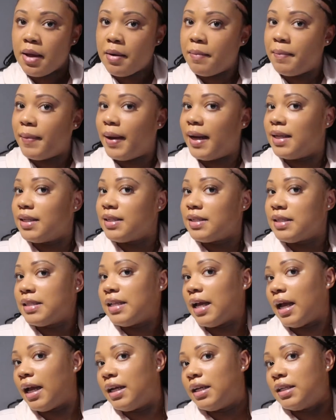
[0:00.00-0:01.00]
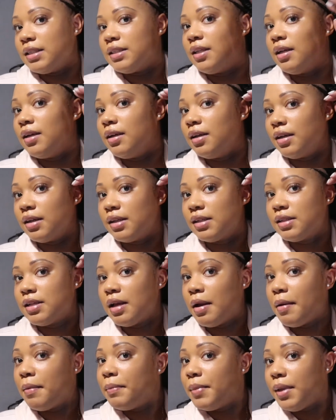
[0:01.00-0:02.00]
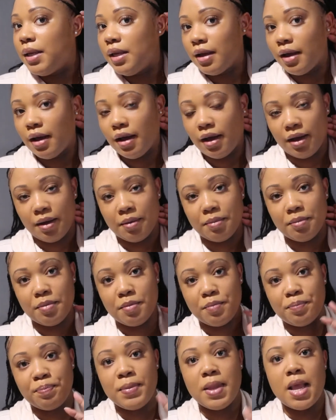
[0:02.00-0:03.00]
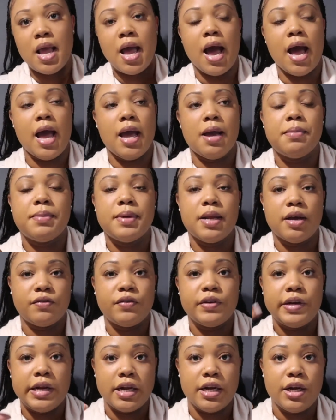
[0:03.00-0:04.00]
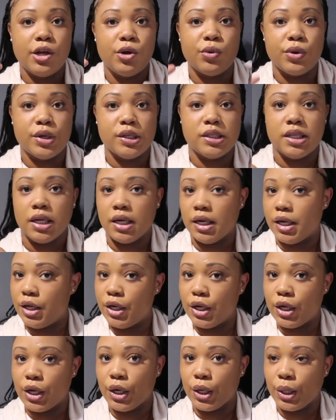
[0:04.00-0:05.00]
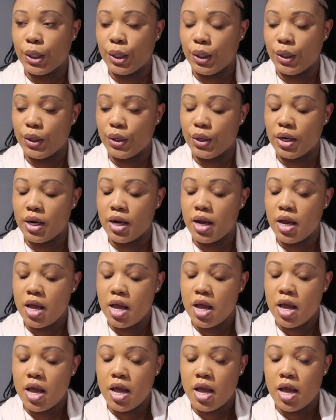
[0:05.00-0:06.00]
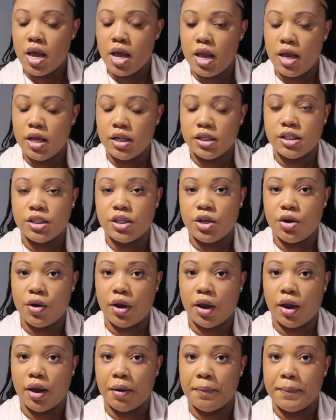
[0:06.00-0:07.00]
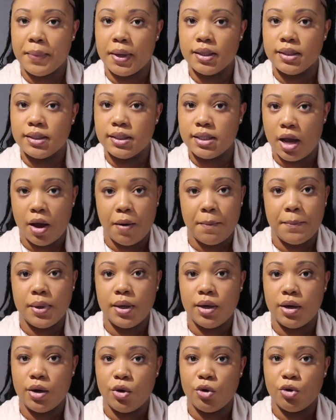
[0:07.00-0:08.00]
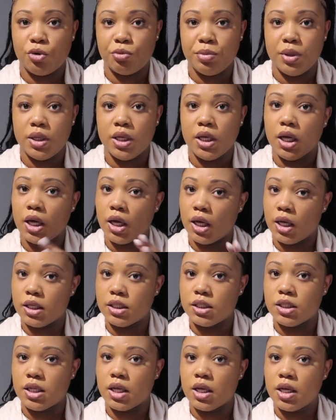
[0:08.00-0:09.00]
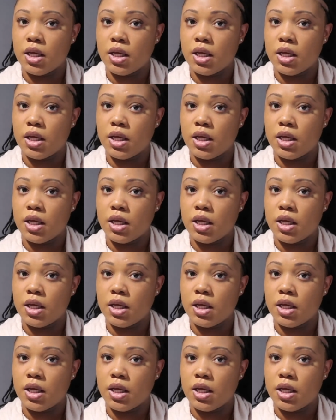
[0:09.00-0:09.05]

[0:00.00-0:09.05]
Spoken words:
my stylist hooked me up. I am definitely going to link her Instagram down below because